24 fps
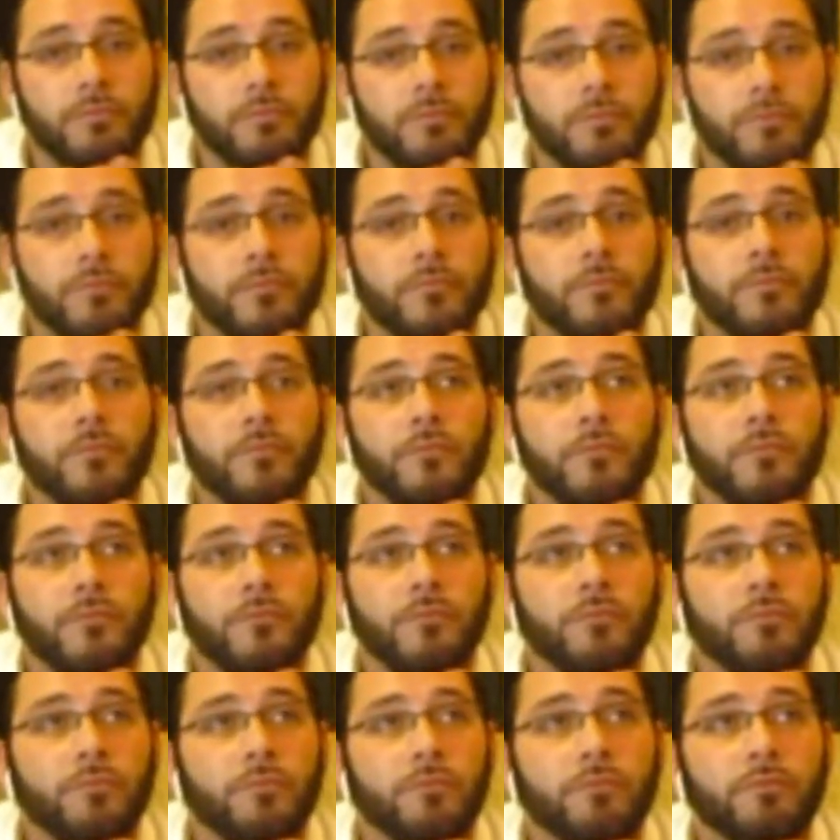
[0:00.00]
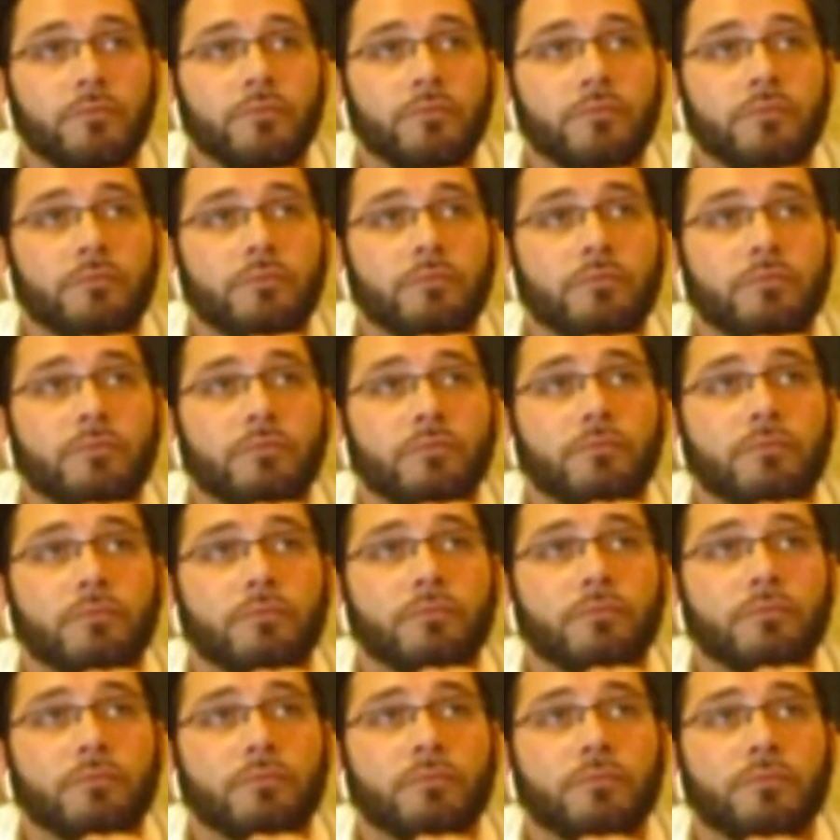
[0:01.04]

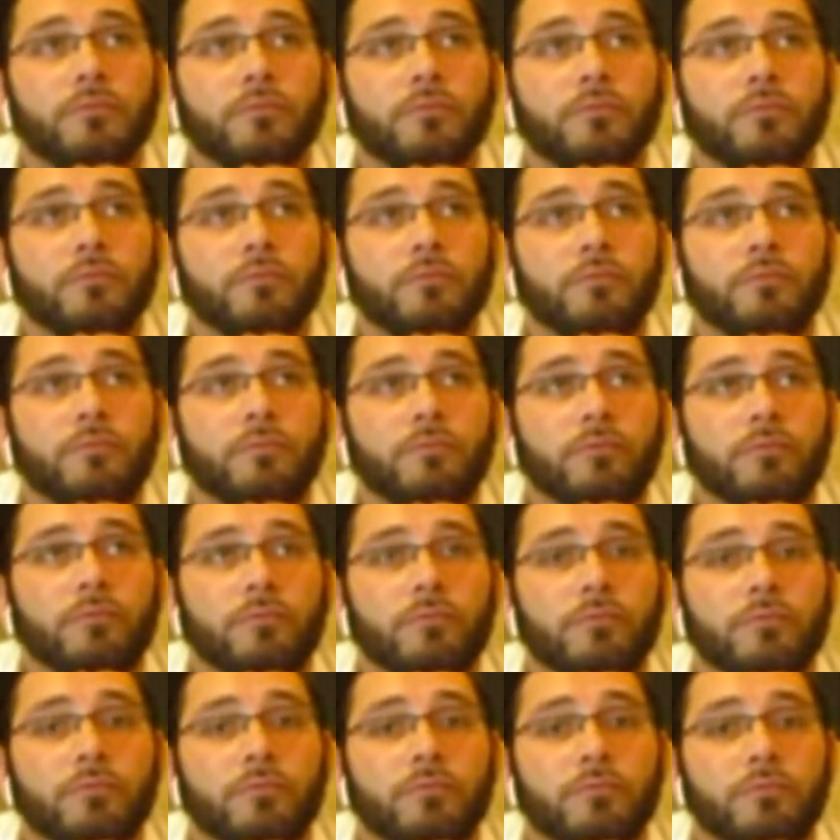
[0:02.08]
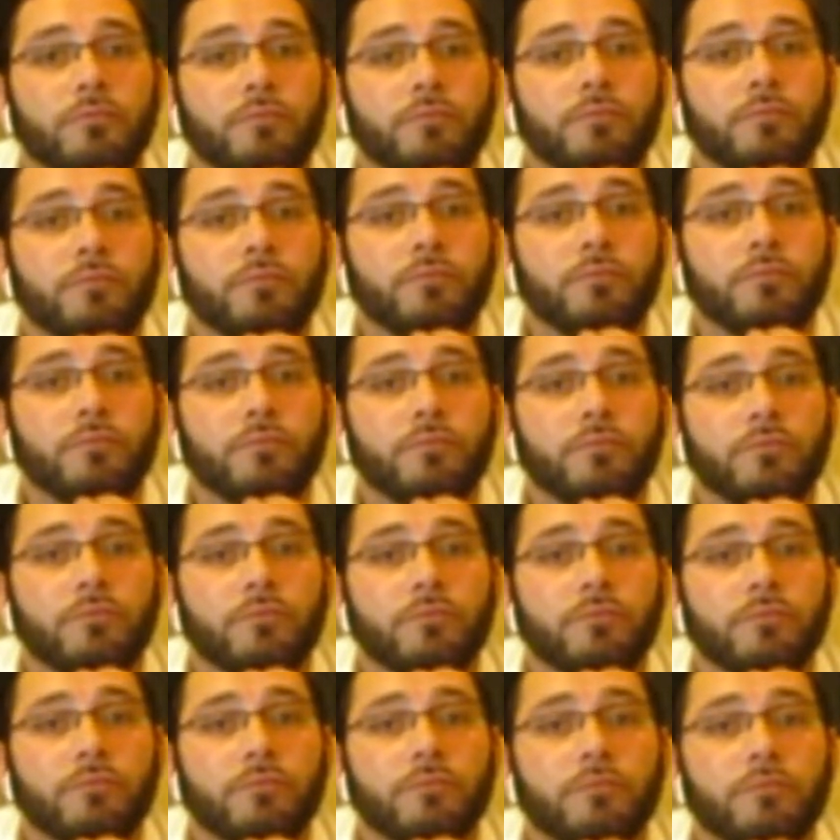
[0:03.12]

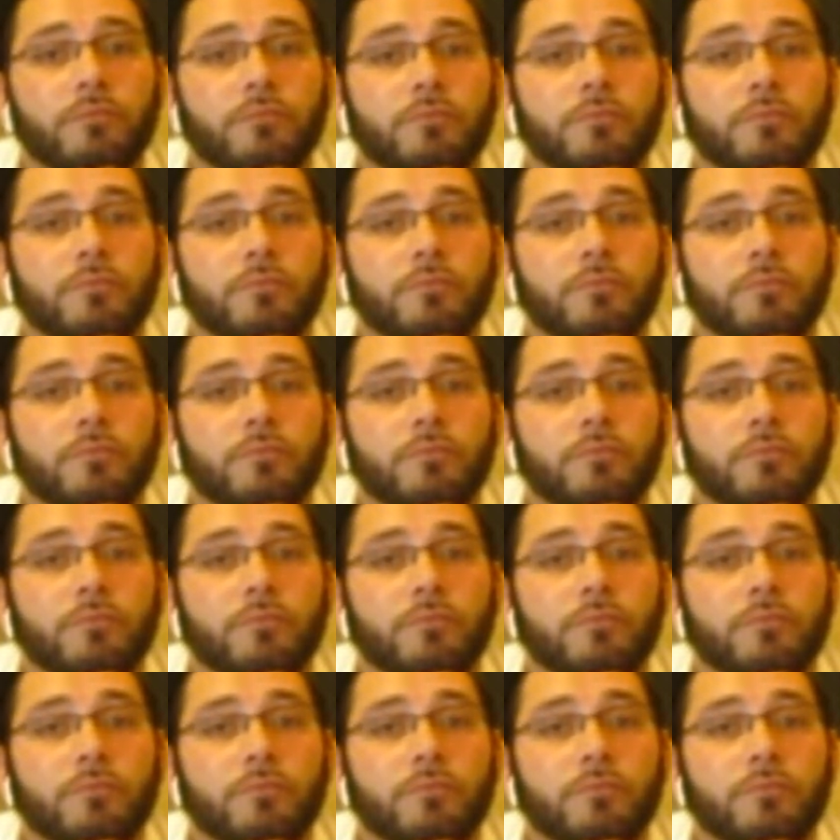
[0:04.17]
[no speech]